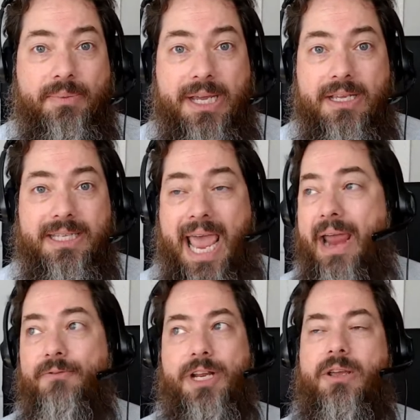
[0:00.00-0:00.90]
because
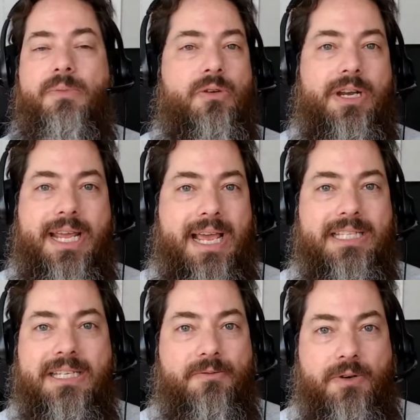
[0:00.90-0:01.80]
every community
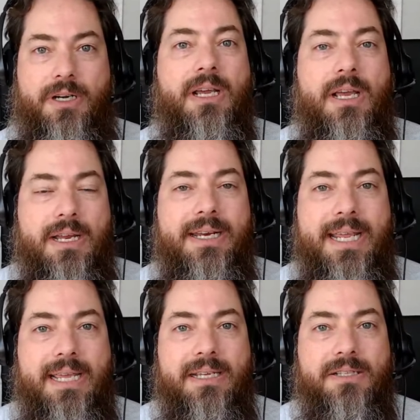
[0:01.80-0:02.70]
has different
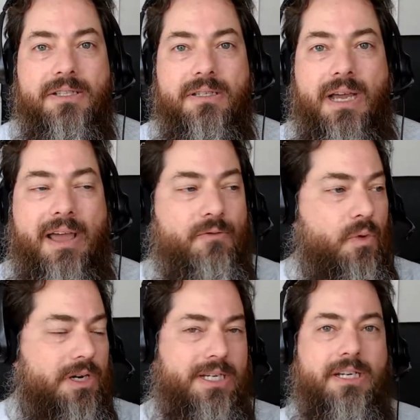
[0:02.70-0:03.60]
needs. I've
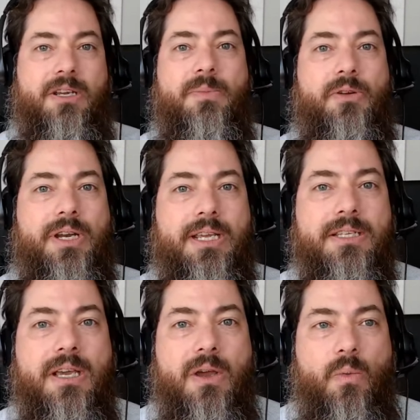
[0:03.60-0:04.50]
worked in
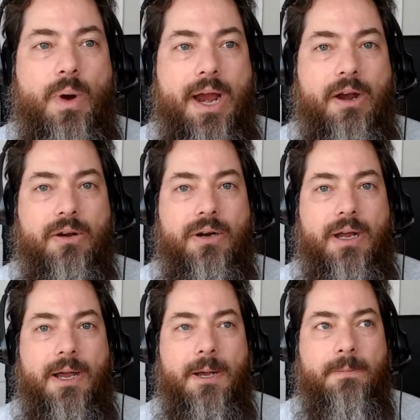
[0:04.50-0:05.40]
communities where
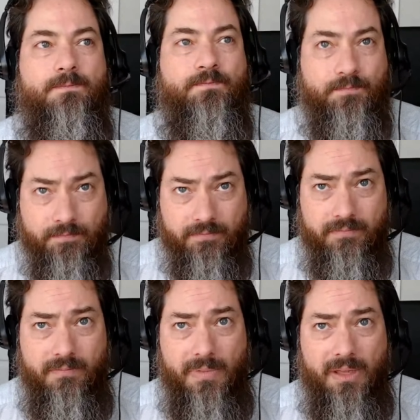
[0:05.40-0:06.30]

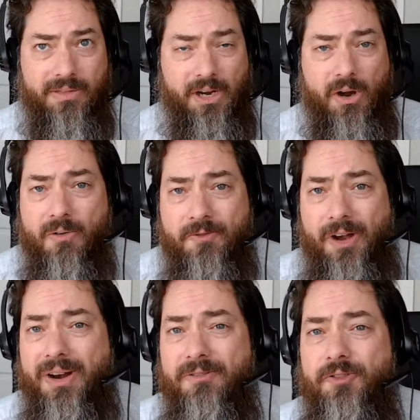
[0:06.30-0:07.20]
there are
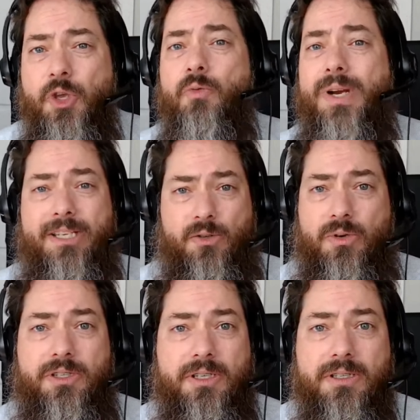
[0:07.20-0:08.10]
very few
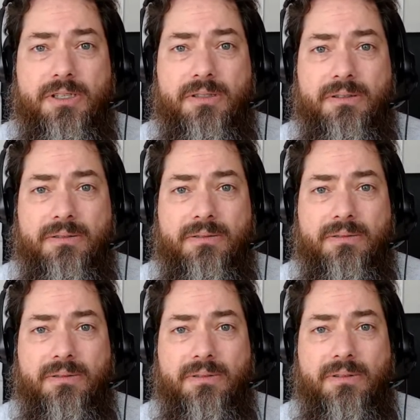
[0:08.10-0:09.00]
resources.
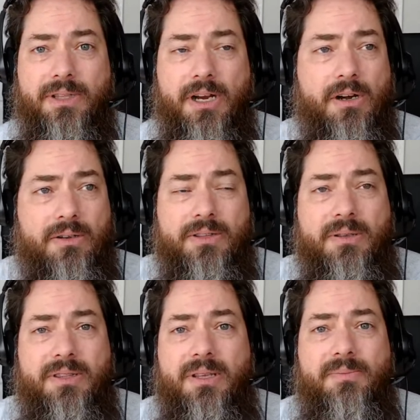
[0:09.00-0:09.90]

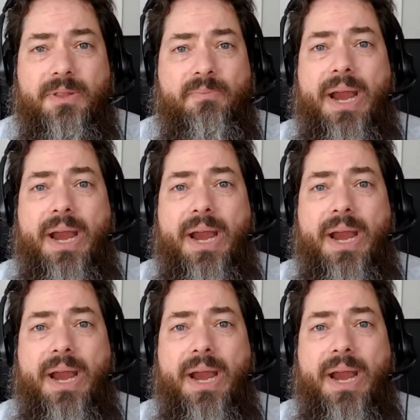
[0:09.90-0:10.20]
The